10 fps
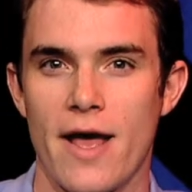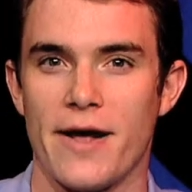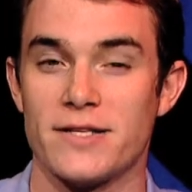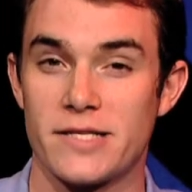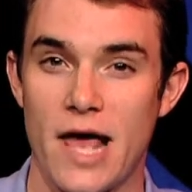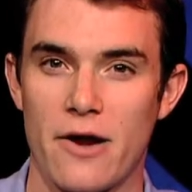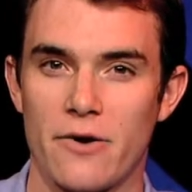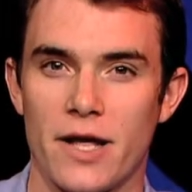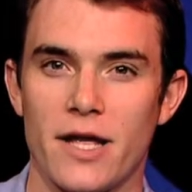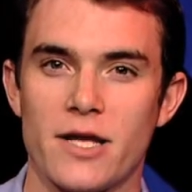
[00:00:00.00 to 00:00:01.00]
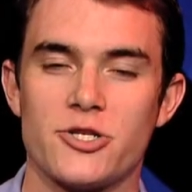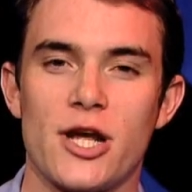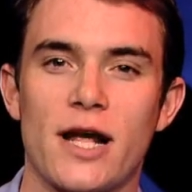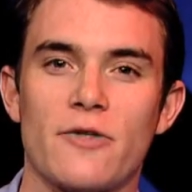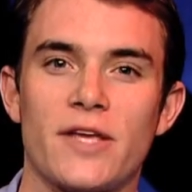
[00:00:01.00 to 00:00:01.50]
And Saturday,
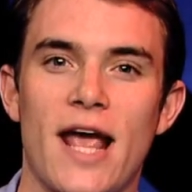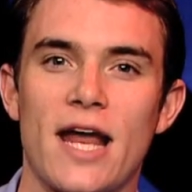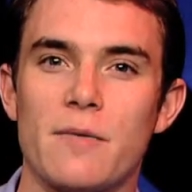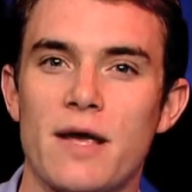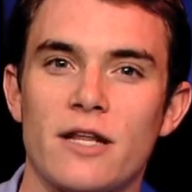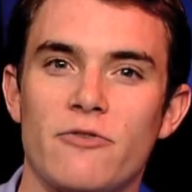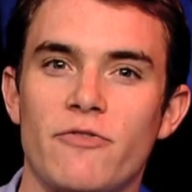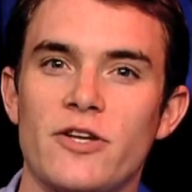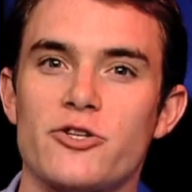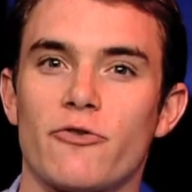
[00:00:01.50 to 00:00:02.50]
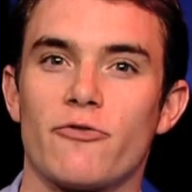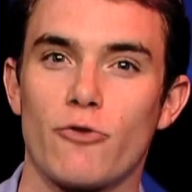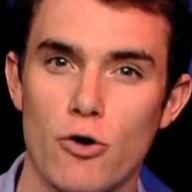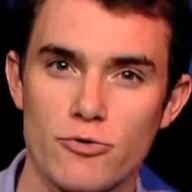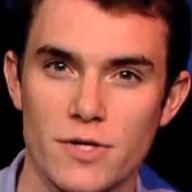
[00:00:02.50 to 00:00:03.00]
check out the animated feature
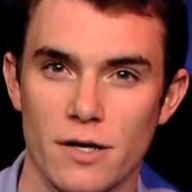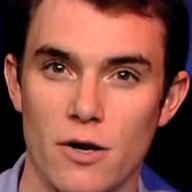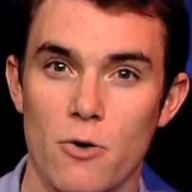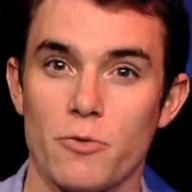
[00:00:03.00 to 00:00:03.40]
Frozen,